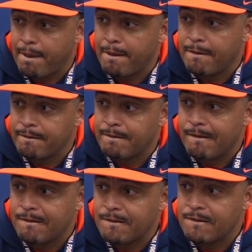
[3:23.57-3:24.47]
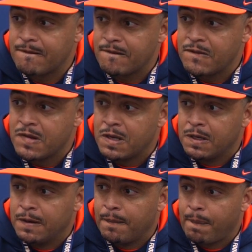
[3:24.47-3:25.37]
What has kind of stand out in
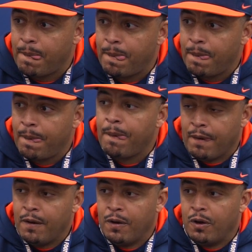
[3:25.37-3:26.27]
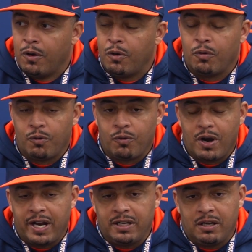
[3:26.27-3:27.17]
that room, maybe amongst
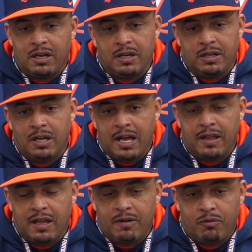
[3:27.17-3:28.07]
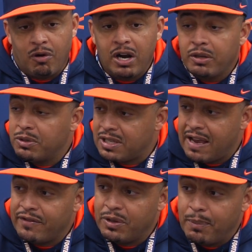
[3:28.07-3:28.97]
Austin as well? Right. Ronnie was
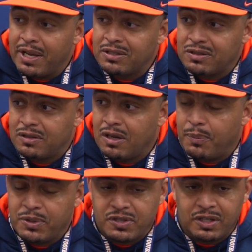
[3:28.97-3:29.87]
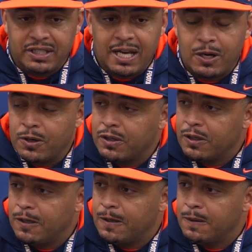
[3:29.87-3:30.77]
having the best up until he got hurt
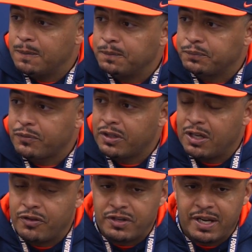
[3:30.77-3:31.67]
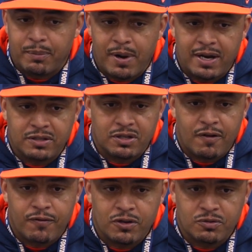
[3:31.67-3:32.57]
the other day in practice in
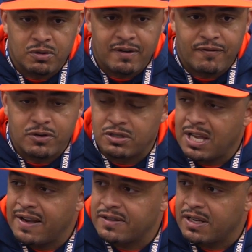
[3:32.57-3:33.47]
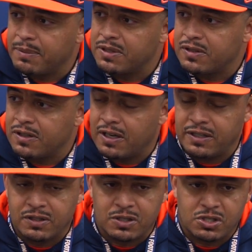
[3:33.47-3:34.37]
one of our first live segments.
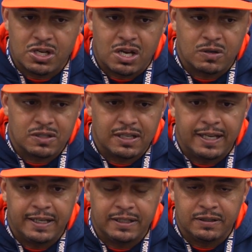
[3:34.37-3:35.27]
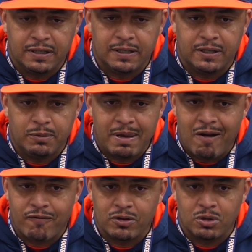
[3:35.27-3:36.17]
He took a shot on his leg, and he'll be
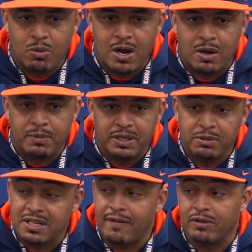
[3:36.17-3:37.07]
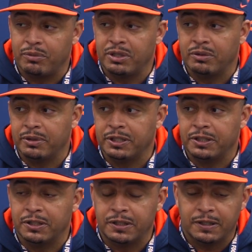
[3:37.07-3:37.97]
out for a little while. But he was having a really, really
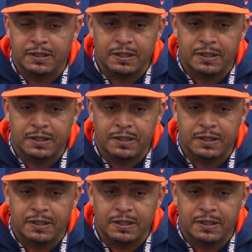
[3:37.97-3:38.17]
good